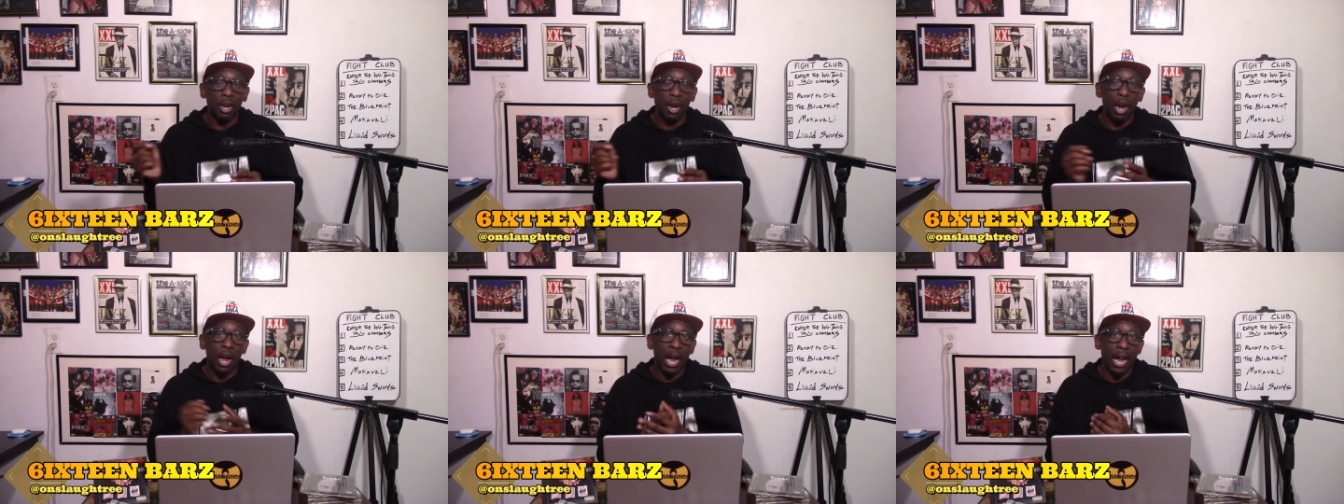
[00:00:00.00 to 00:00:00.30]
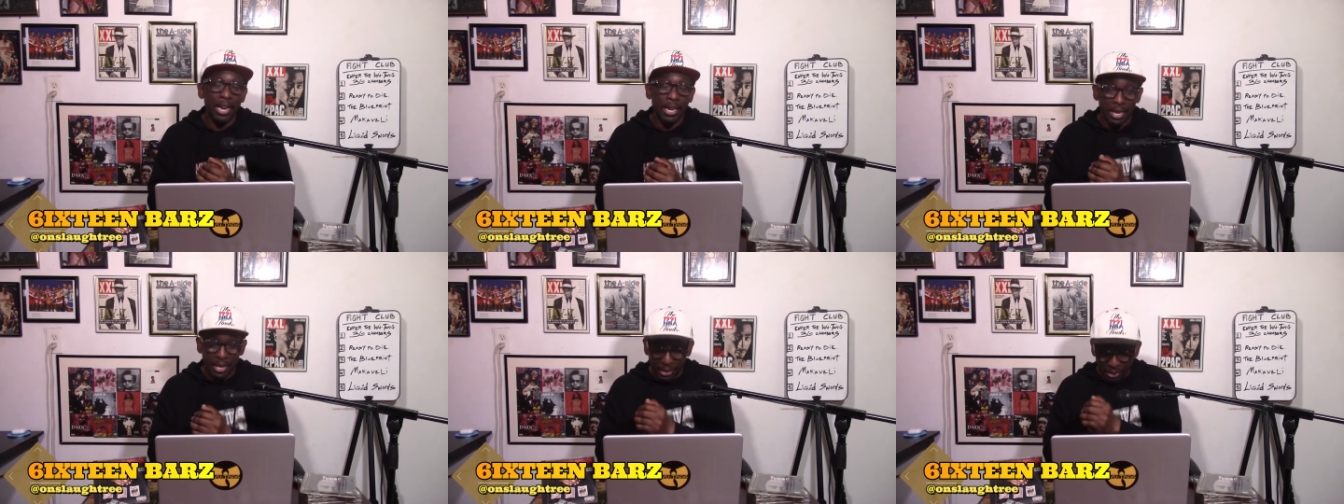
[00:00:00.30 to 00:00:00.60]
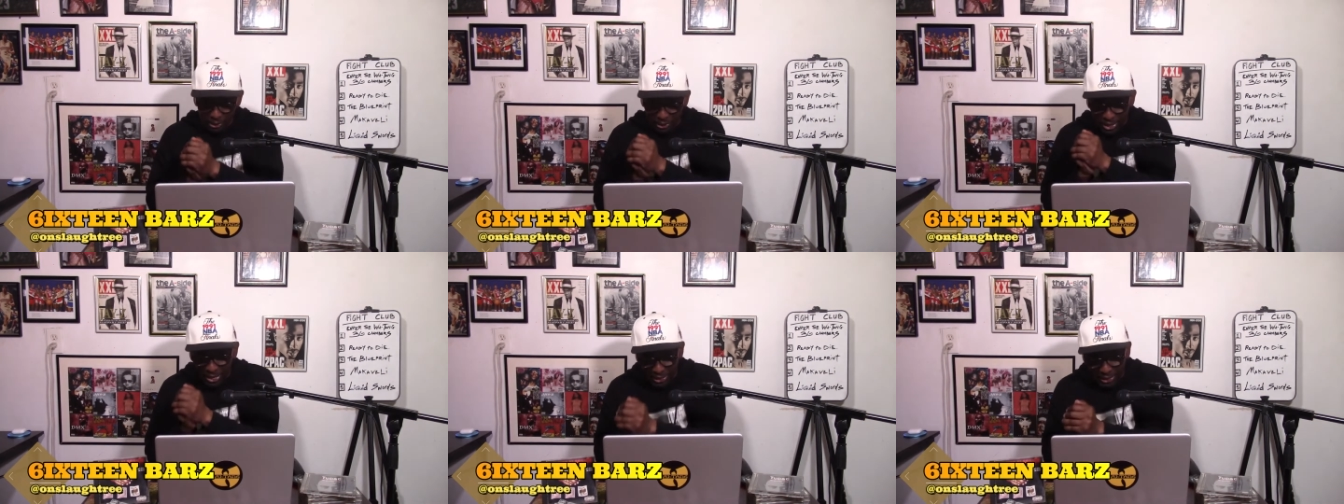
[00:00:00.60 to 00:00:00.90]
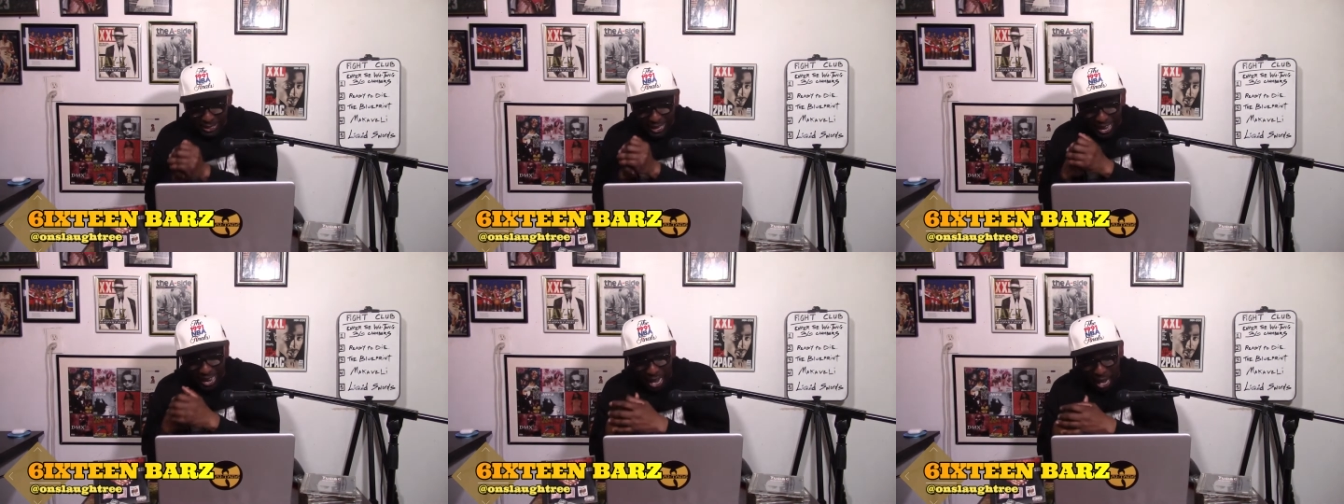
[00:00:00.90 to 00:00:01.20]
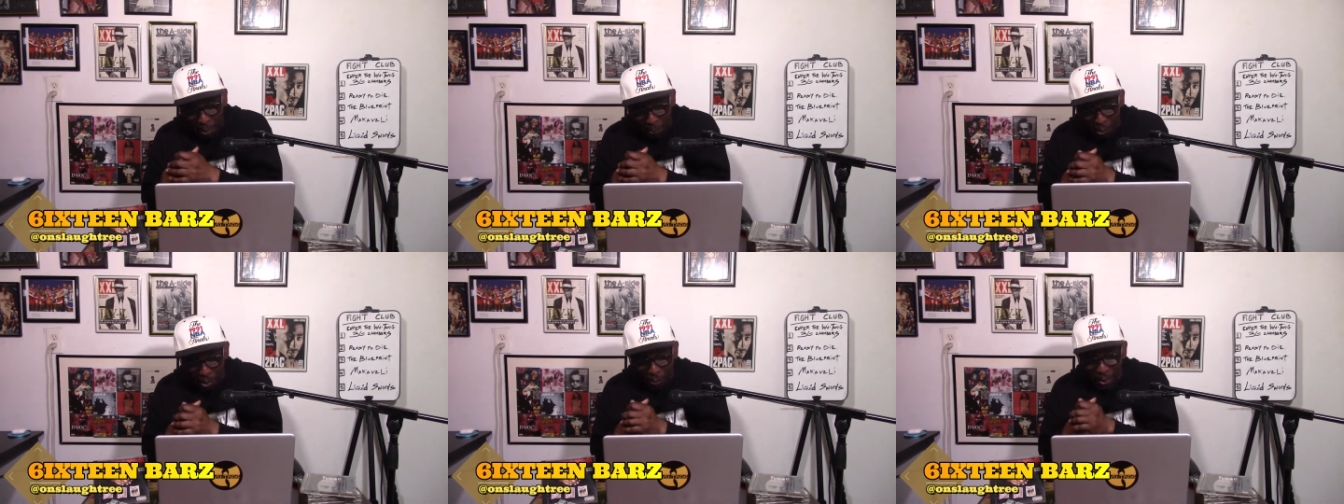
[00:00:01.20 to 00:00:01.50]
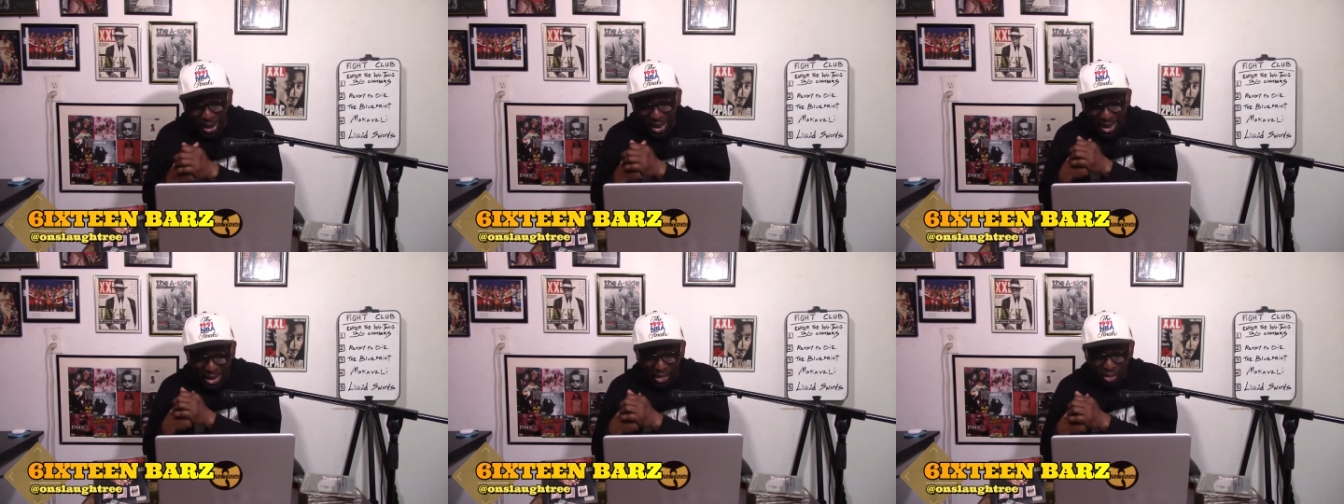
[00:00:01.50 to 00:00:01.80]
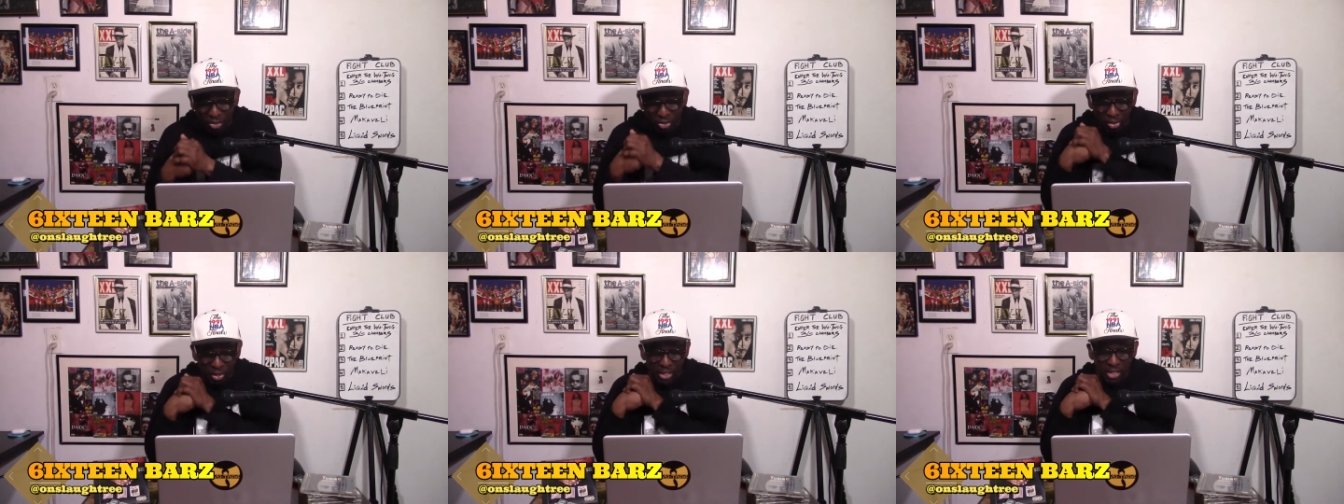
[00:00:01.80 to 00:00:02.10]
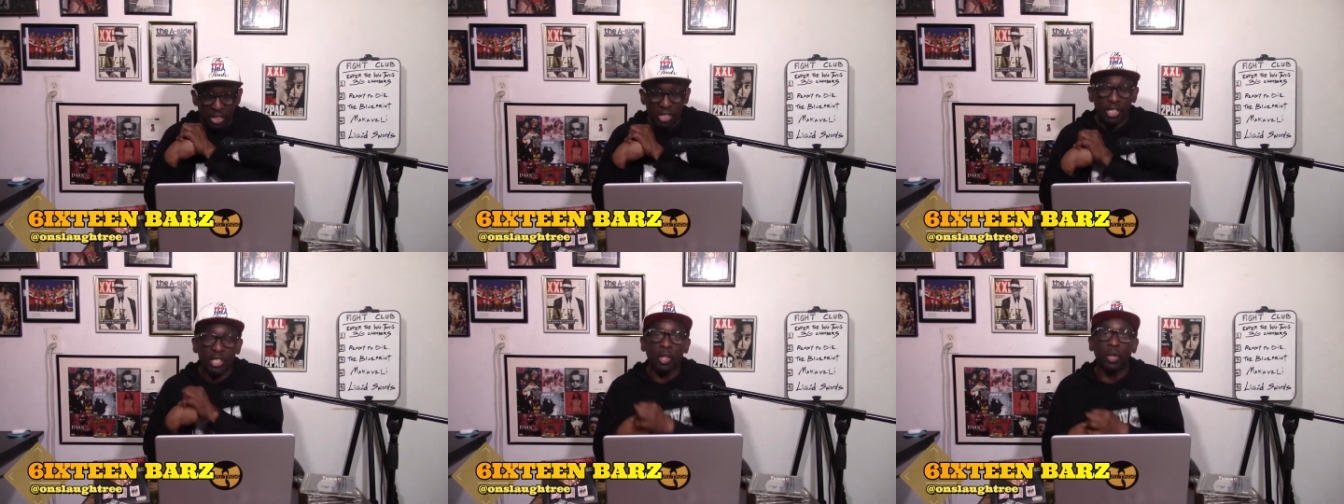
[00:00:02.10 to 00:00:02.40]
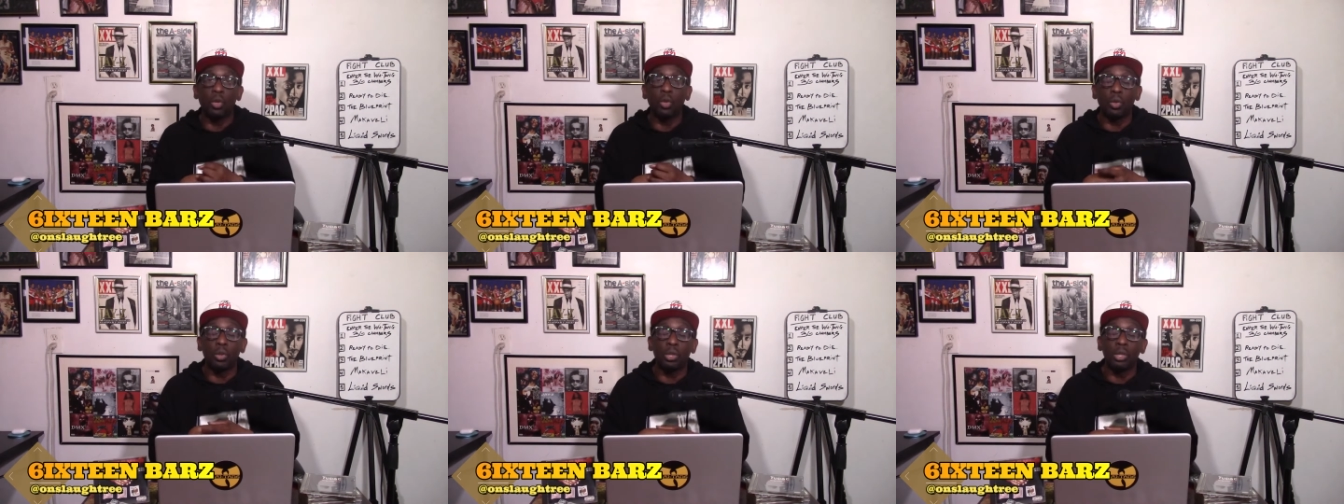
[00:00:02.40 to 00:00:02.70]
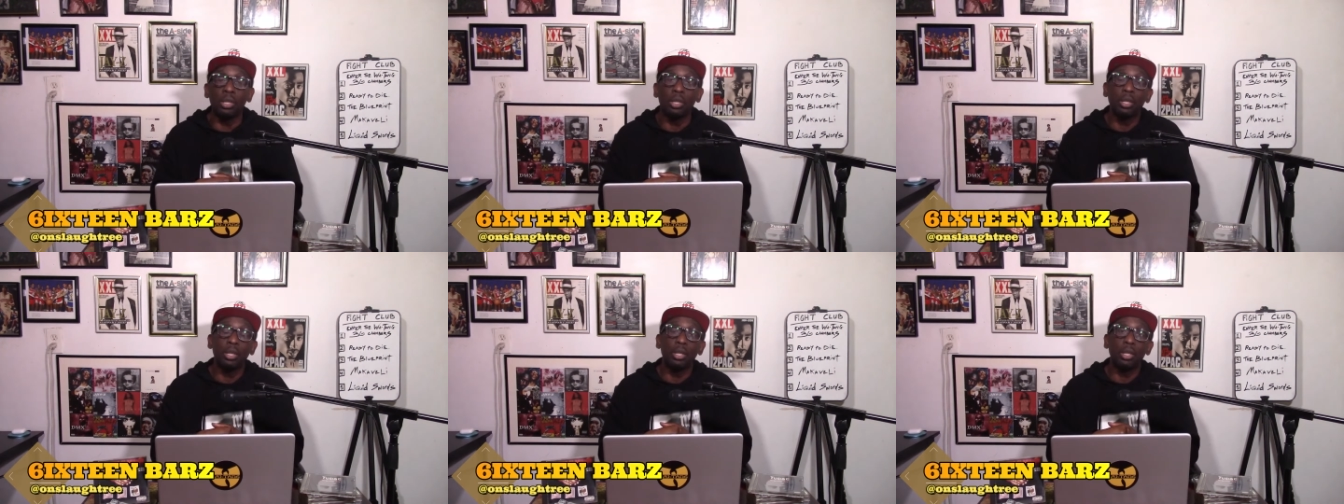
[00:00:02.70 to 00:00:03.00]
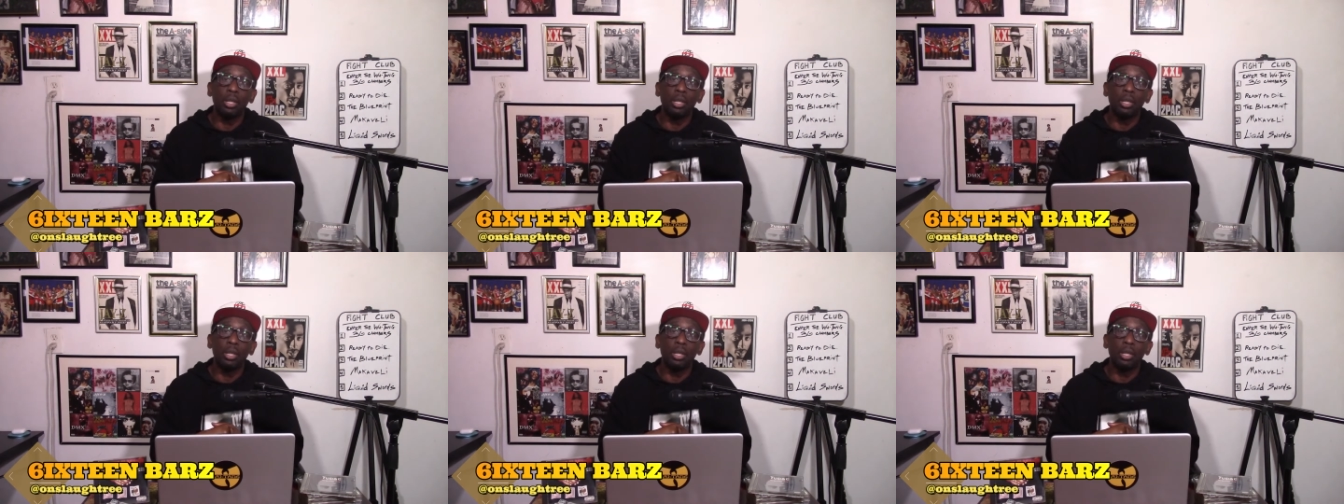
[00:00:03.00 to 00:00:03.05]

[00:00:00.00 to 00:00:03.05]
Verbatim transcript: All right. This album actually sold.